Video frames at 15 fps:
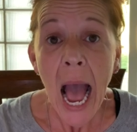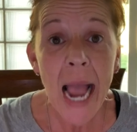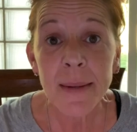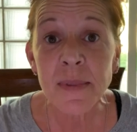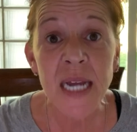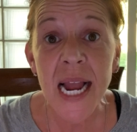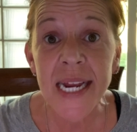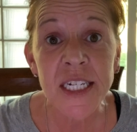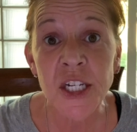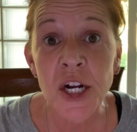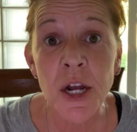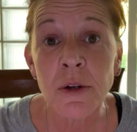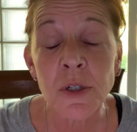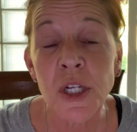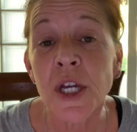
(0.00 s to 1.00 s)
I'm dying to
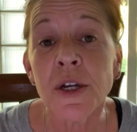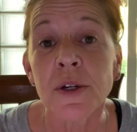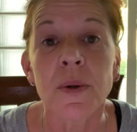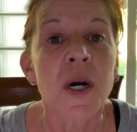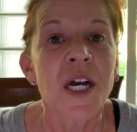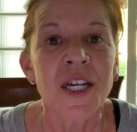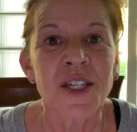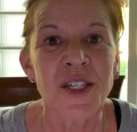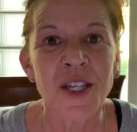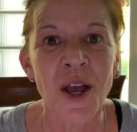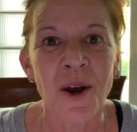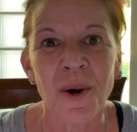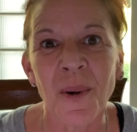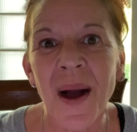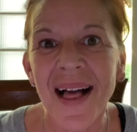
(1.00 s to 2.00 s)
know too.
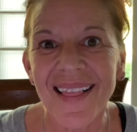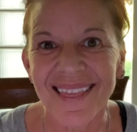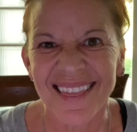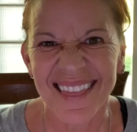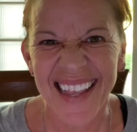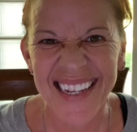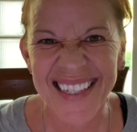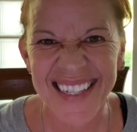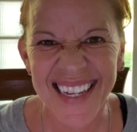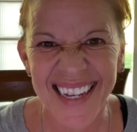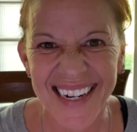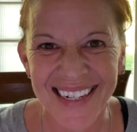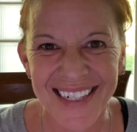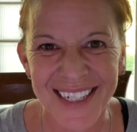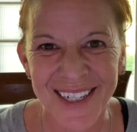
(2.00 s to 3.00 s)
So let's get
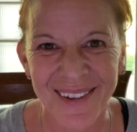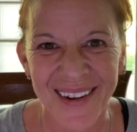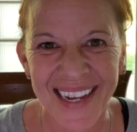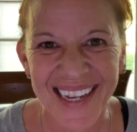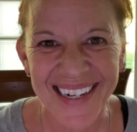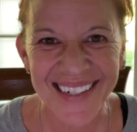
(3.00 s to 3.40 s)
into it.